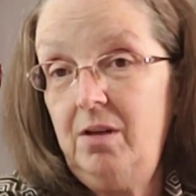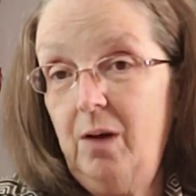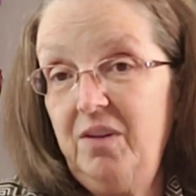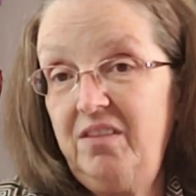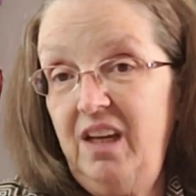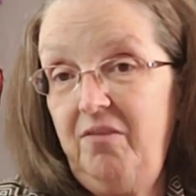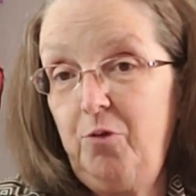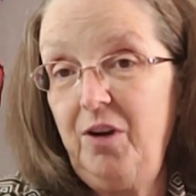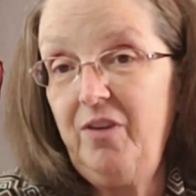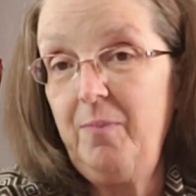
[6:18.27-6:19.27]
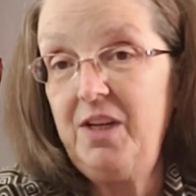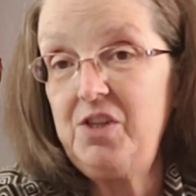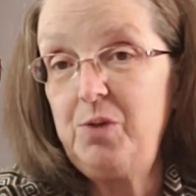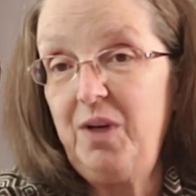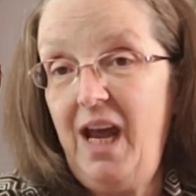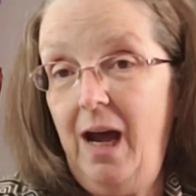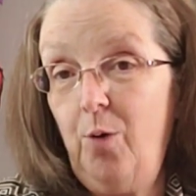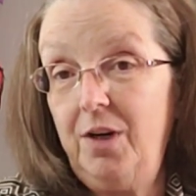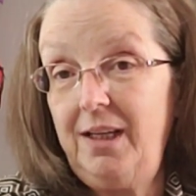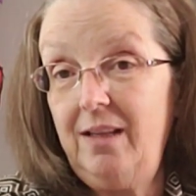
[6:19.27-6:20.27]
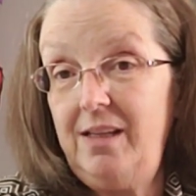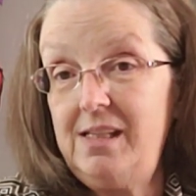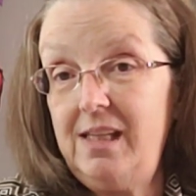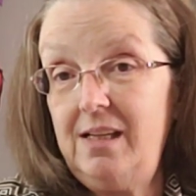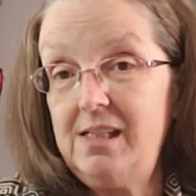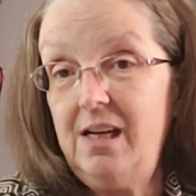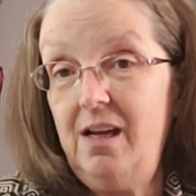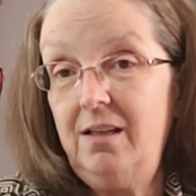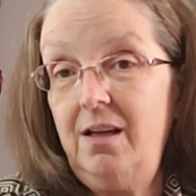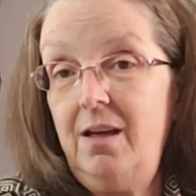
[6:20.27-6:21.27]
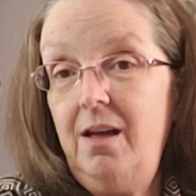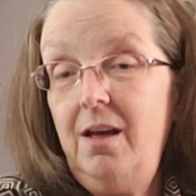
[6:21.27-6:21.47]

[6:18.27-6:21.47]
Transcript: I would think, 45 minutes to an hour to get these things done.